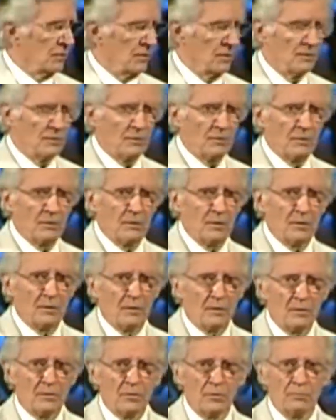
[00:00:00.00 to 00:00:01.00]
doing it
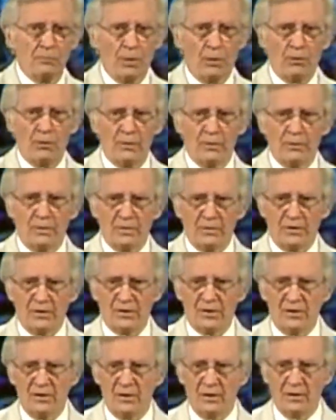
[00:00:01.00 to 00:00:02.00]
through
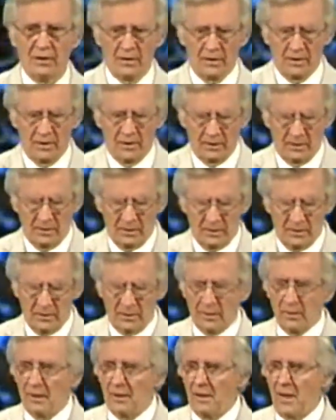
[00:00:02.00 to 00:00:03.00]
brokenness
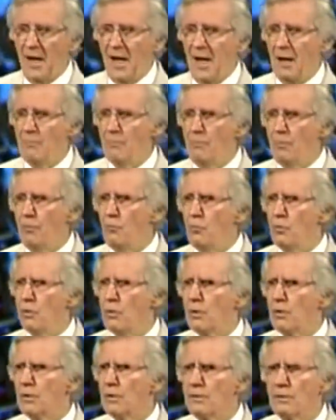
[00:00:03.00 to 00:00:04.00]
and a humble
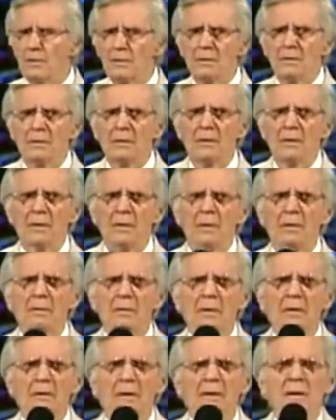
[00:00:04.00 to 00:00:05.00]
word, a,
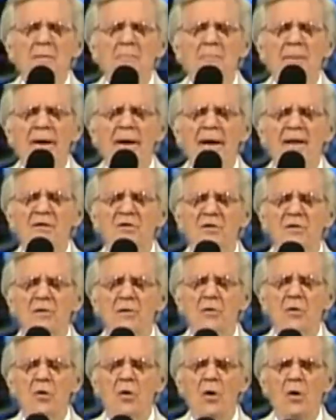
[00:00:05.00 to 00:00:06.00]
a
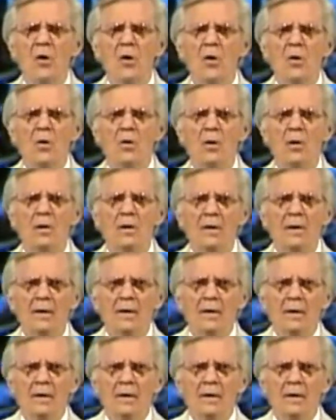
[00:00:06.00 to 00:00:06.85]
compassionate call.